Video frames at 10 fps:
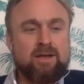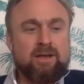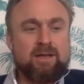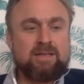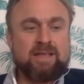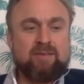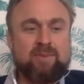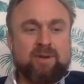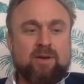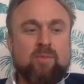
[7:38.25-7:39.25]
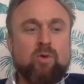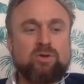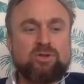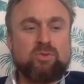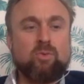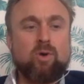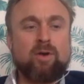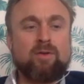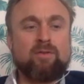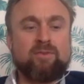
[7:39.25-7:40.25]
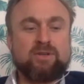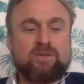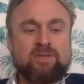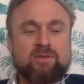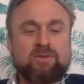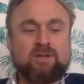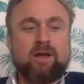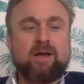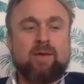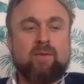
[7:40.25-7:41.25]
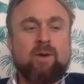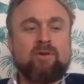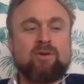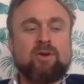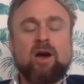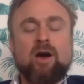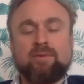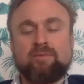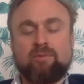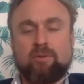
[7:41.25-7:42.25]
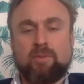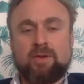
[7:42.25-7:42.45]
instead of being like, what do you want? The first thing is like, okay, where are you coming from?